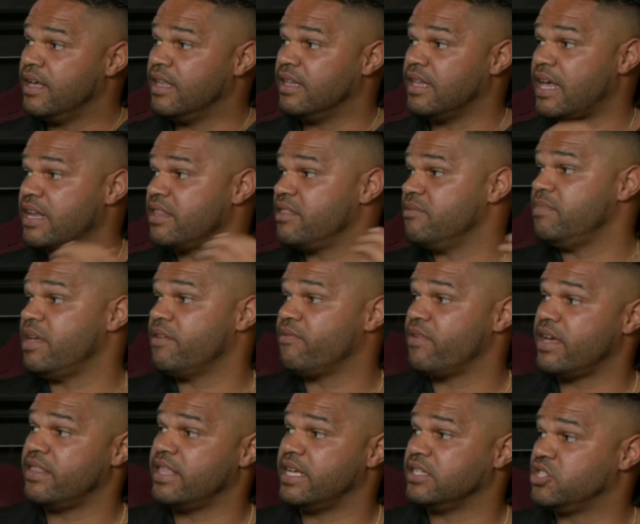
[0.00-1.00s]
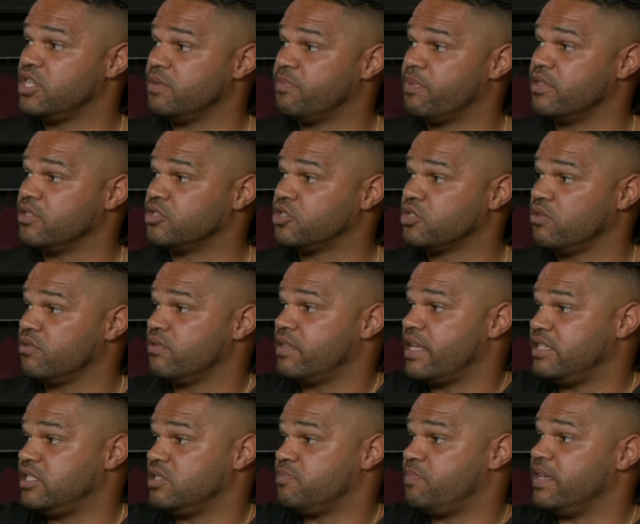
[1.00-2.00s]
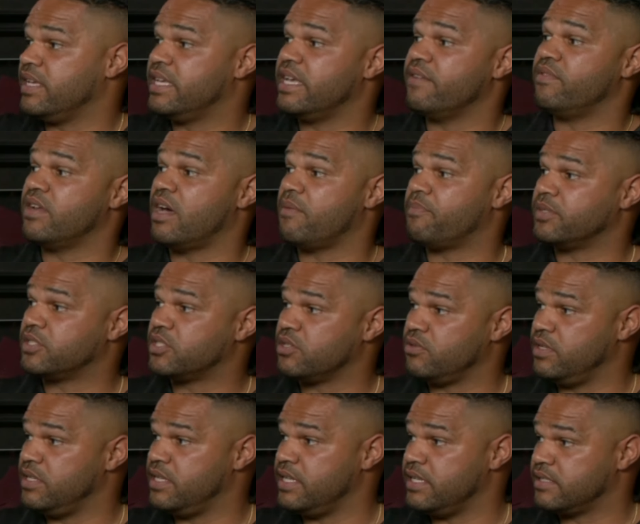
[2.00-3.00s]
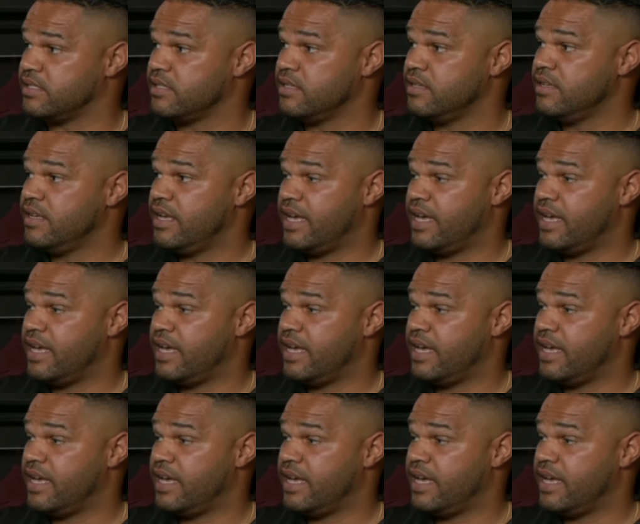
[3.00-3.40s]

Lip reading: a lot of them never had that chip on the shoulder. They've just been given opportunities. Yeah.